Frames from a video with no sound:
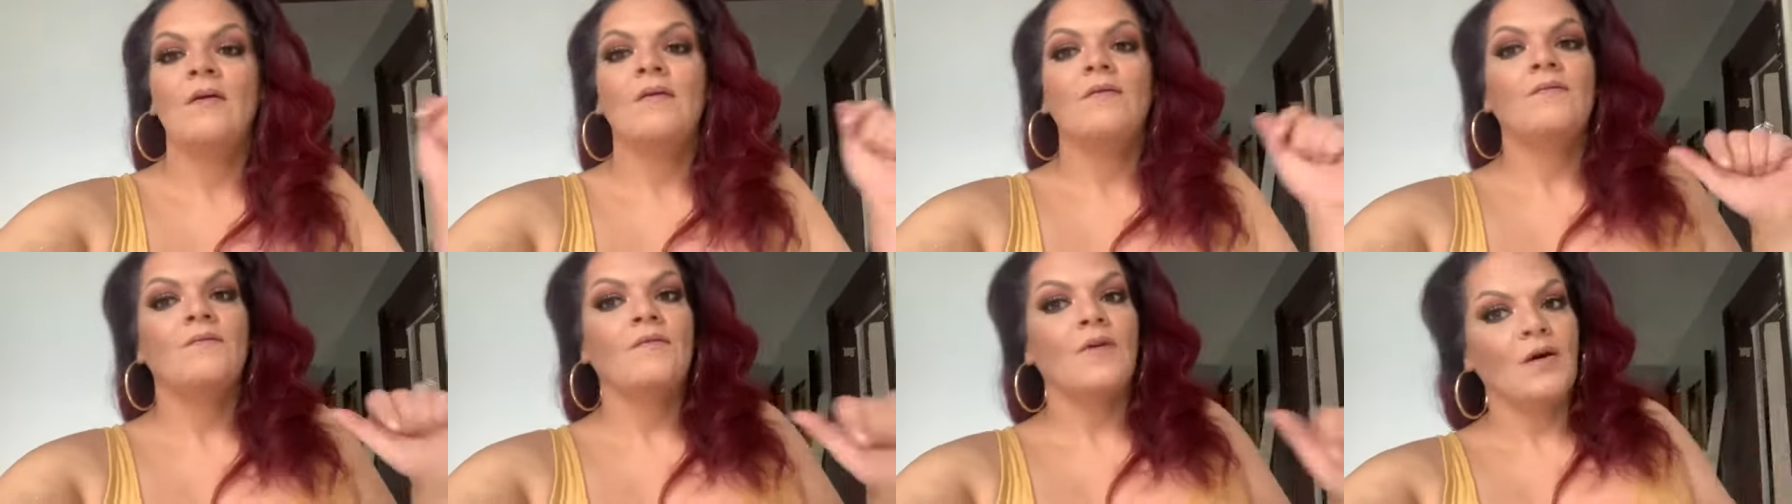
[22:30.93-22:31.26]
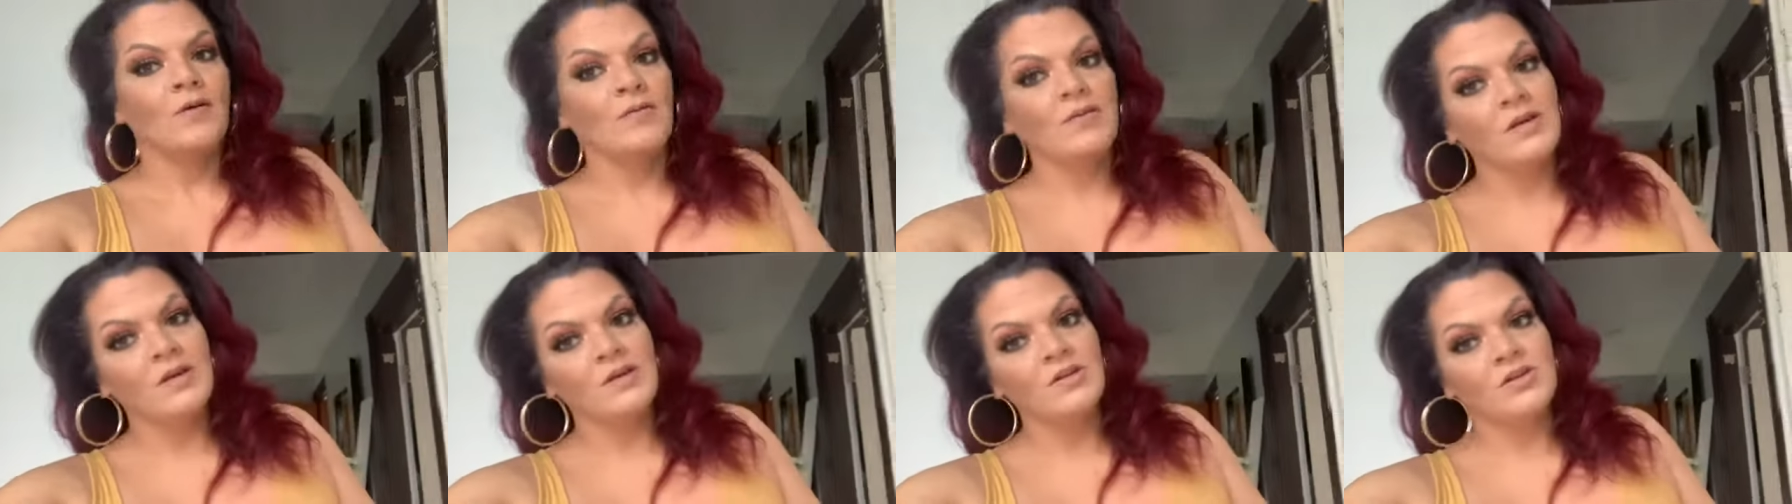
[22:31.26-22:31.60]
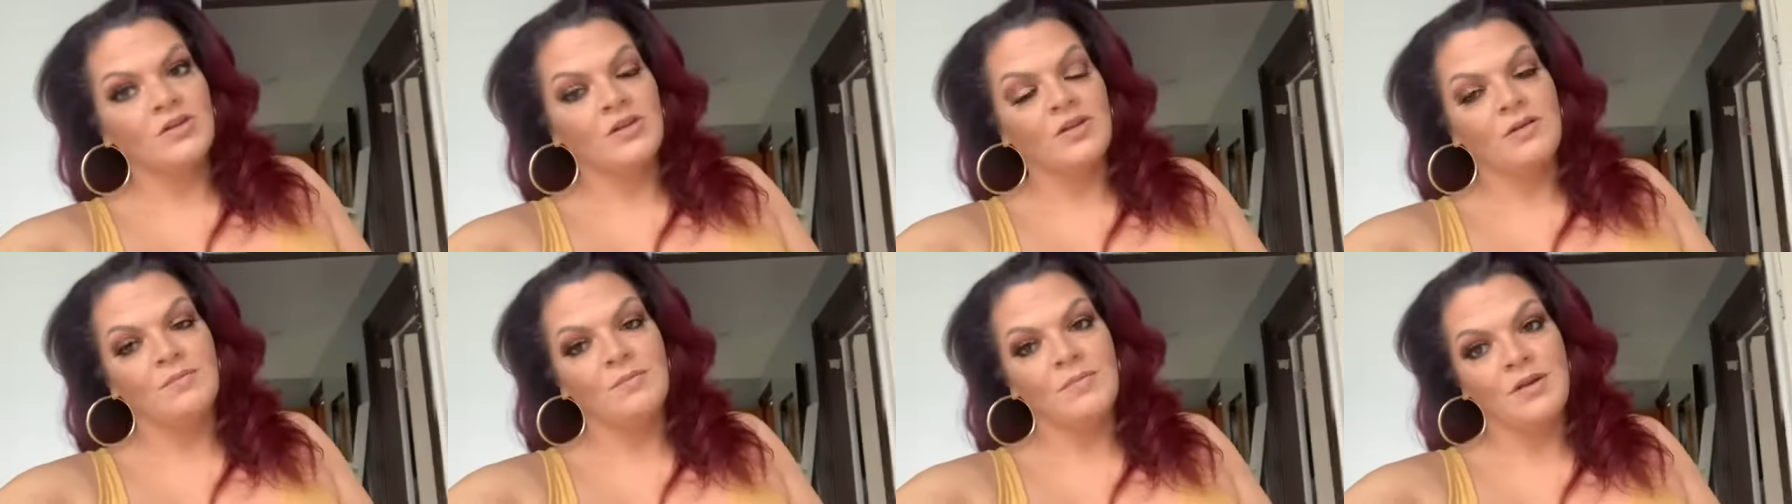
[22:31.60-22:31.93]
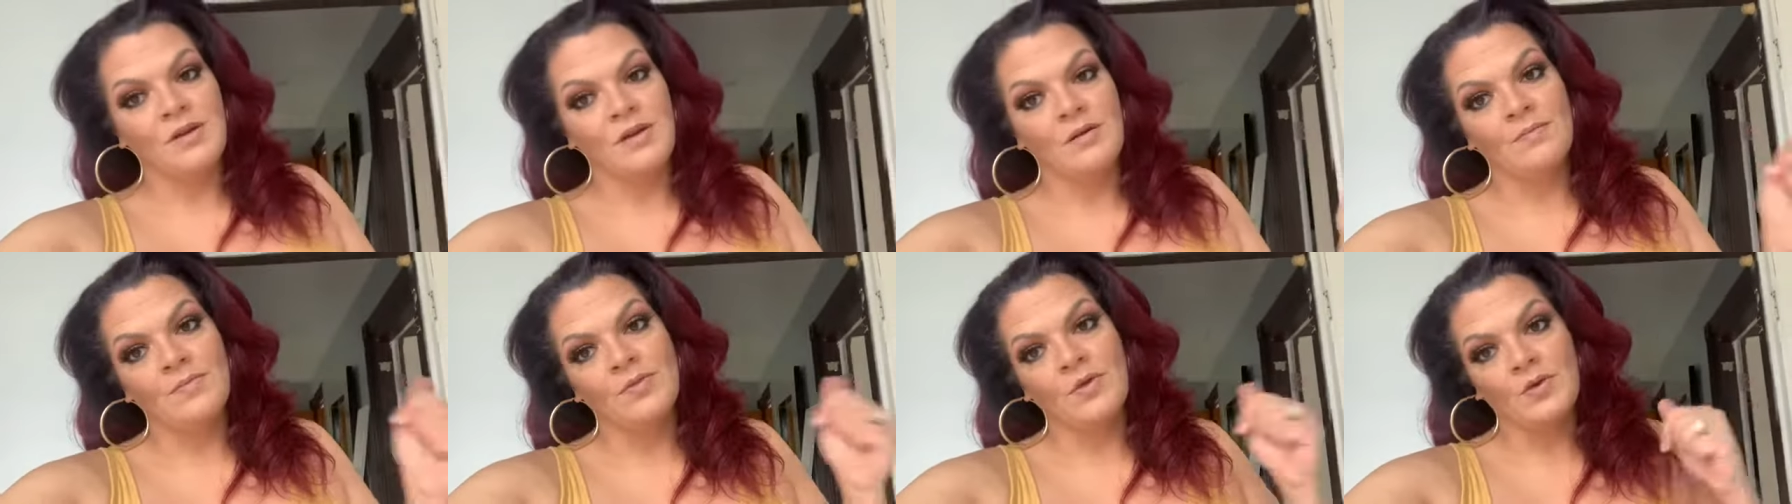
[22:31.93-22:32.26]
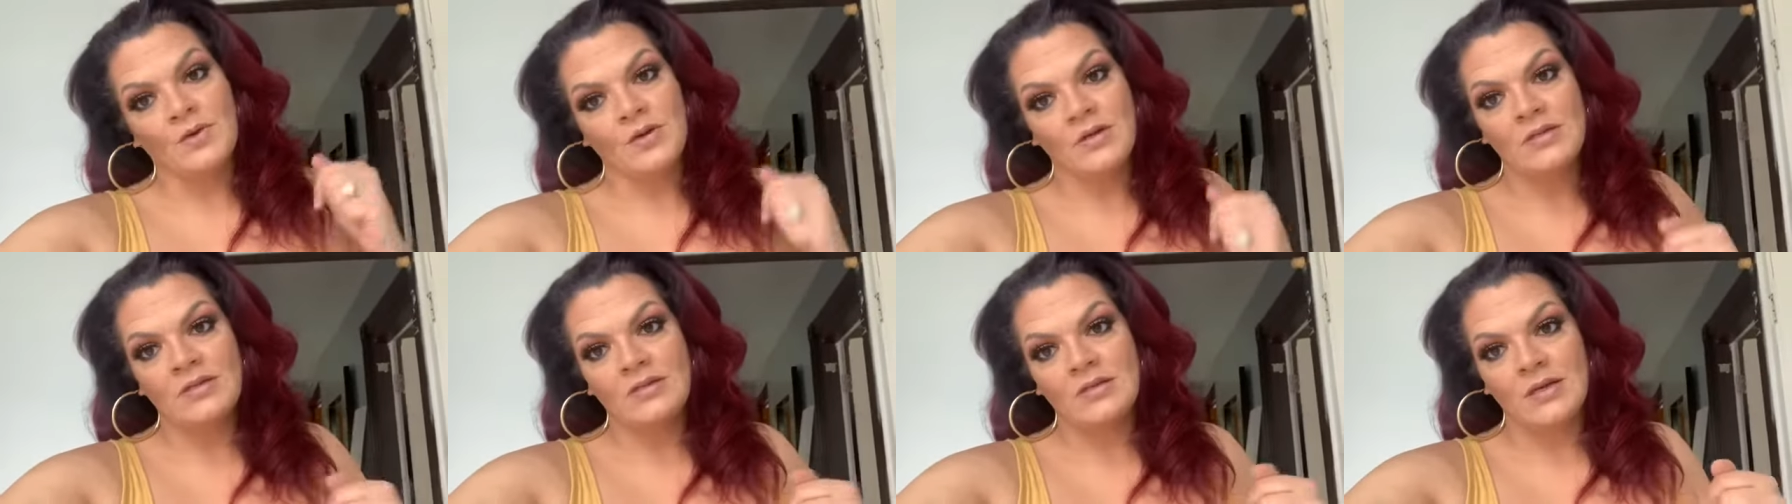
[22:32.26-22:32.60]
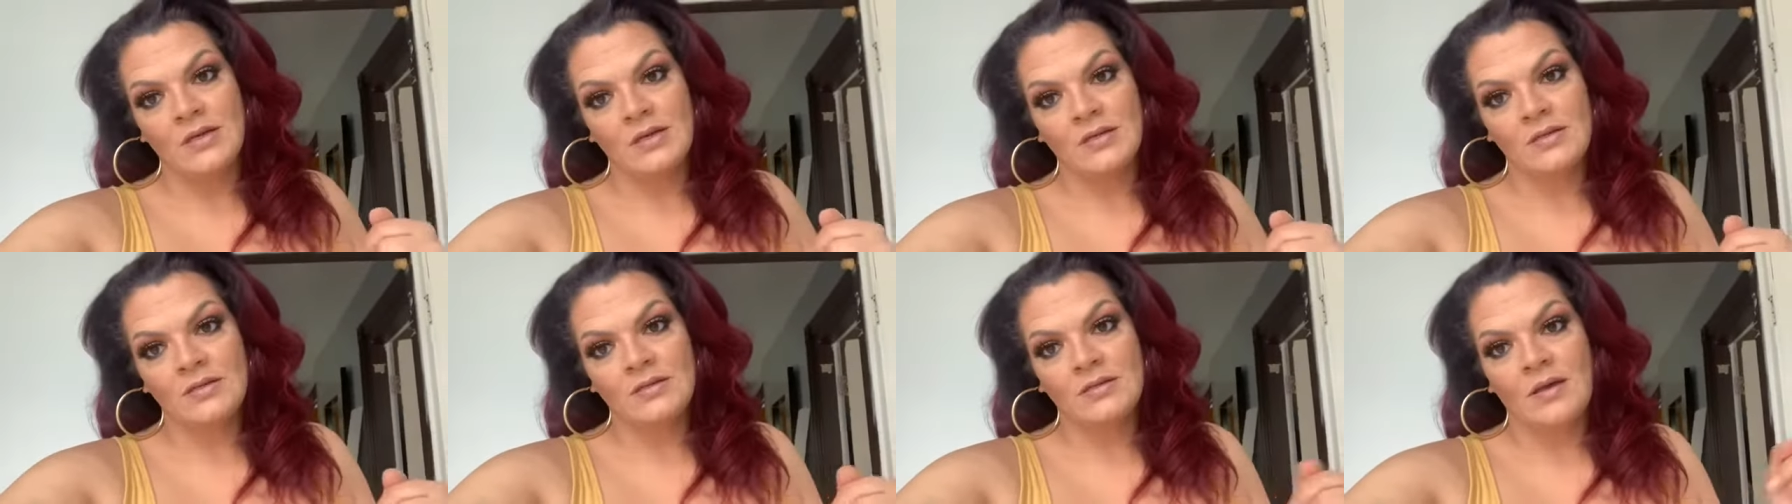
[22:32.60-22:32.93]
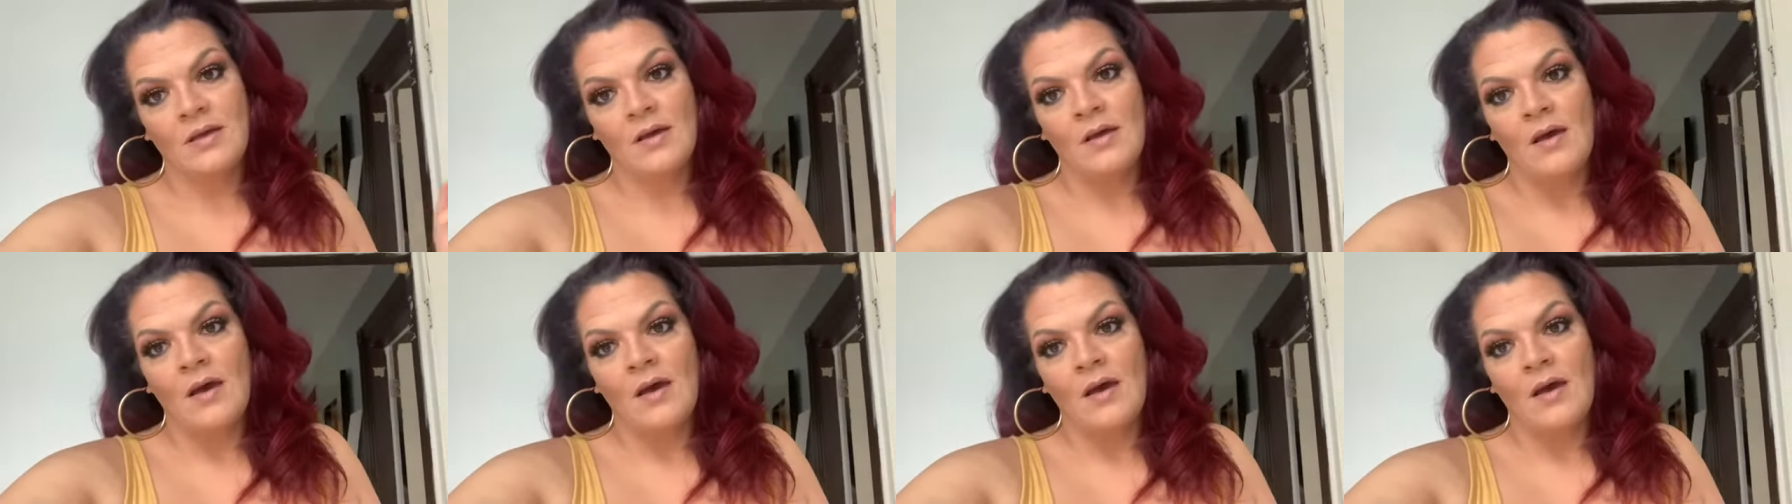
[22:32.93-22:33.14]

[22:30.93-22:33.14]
foundation in medium 36.